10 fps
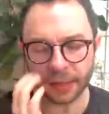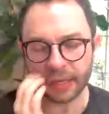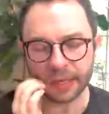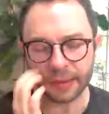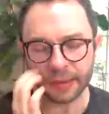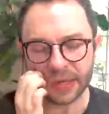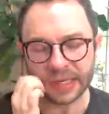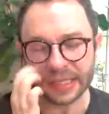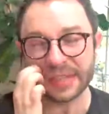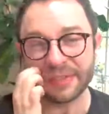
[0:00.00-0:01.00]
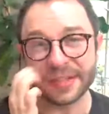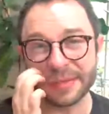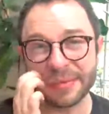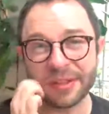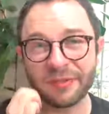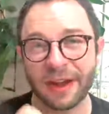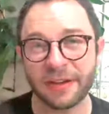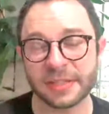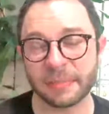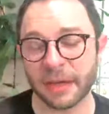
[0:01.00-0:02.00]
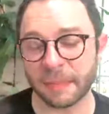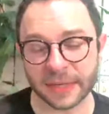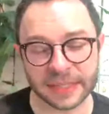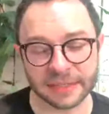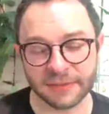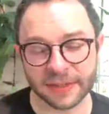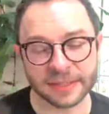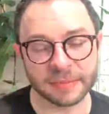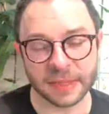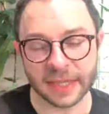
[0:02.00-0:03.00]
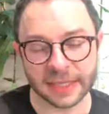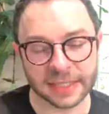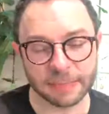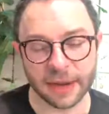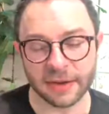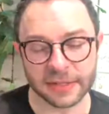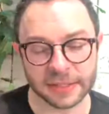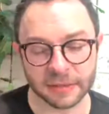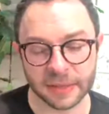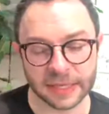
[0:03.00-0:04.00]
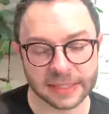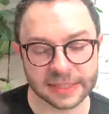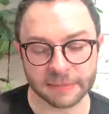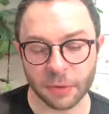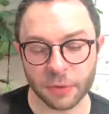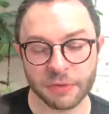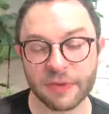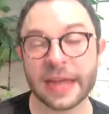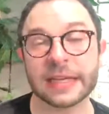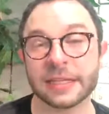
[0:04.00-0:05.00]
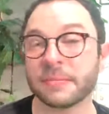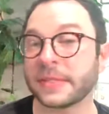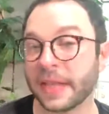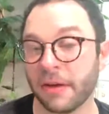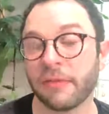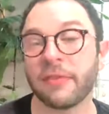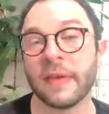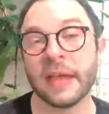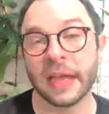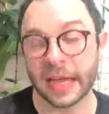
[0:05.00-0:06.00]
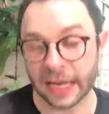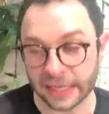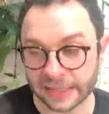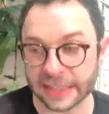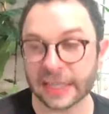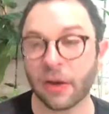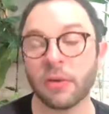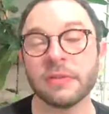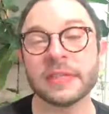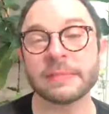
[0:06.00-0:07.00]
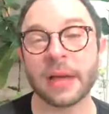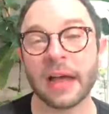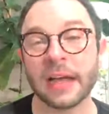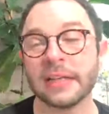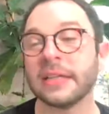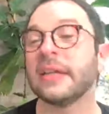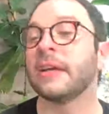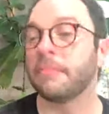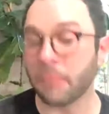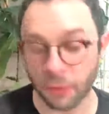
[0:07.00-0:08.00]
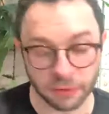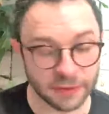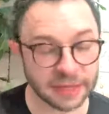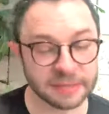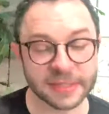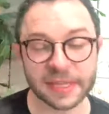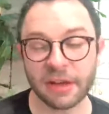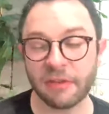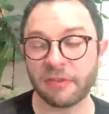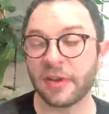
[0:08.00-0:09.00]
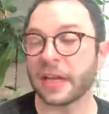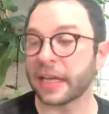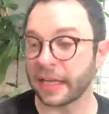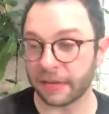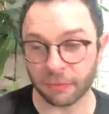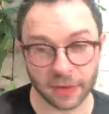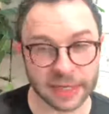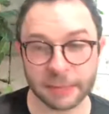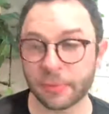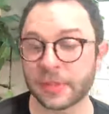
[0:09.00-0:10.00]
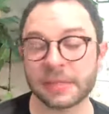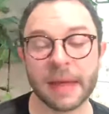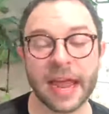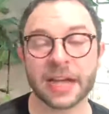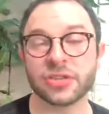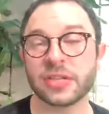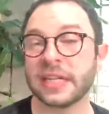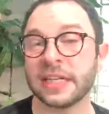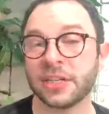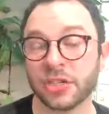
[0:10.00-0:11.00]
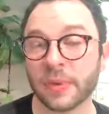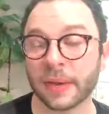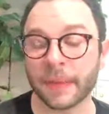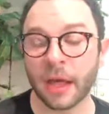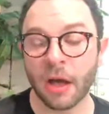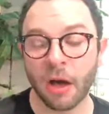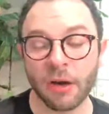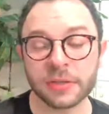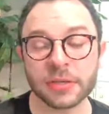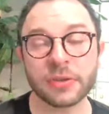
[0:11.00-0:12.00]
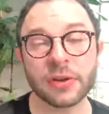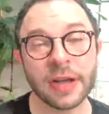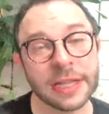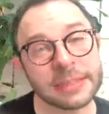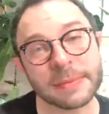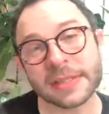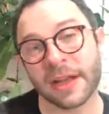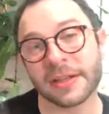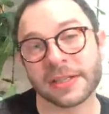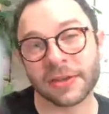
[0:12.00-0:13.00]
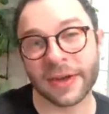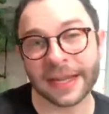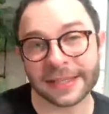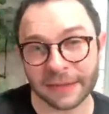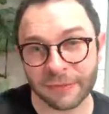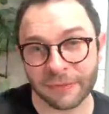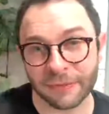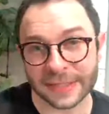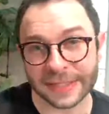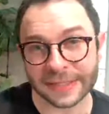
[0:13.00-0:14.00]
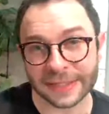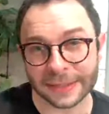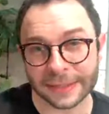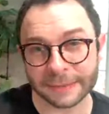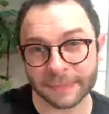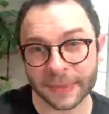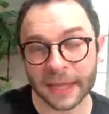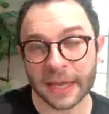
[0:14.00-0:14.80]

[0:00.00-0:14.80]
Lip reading: He needs to find something that fires him up. He needs to find something that inspires him. He needs to motivate himself. He needs to get a hold of his mind, motivate himself, get ready to put some action in and do it. Also, your husband's got to start asking for assistance.